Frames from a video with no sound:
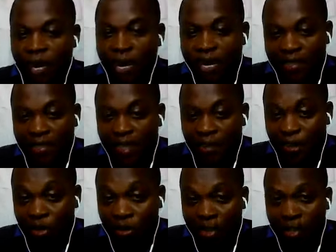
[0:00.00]
Fairness
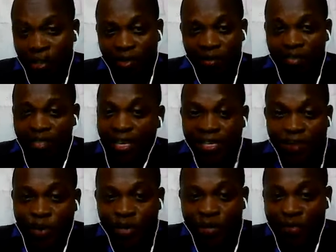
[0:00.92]
can be tricky. It
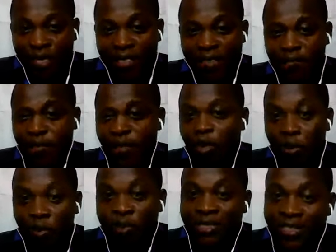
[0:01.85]
doesn't mean that
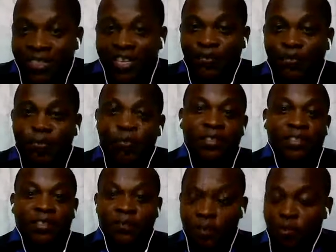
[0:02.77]
we always get
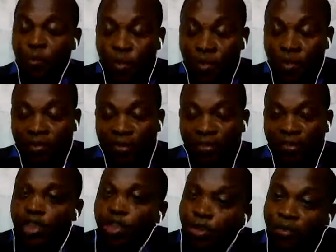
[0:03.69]
what we want.
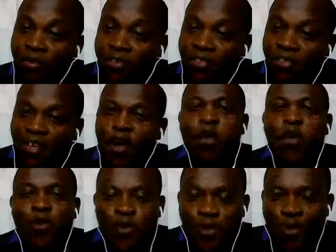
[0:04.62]
In truth,
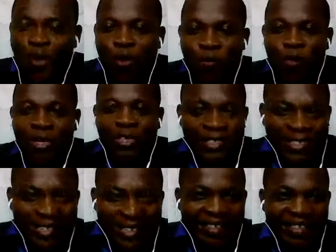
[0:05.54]
no
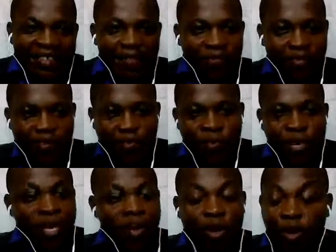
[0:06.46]
one gets
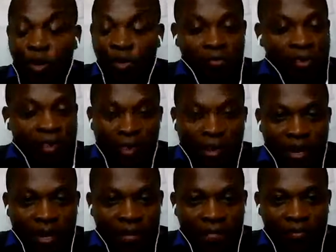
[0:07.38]
their way all
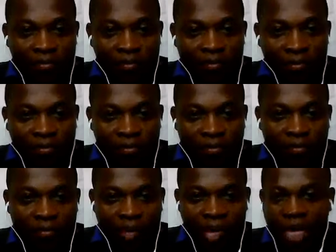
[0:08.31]
the time.
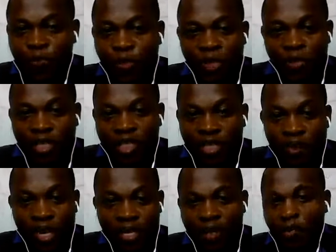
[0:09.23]
As
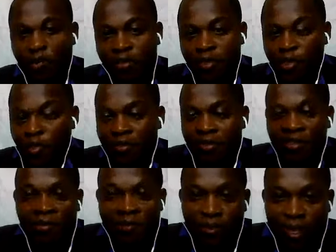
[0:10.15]
buttressed by Coach
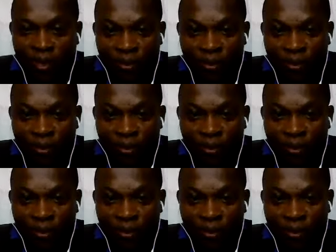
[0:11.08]
John C.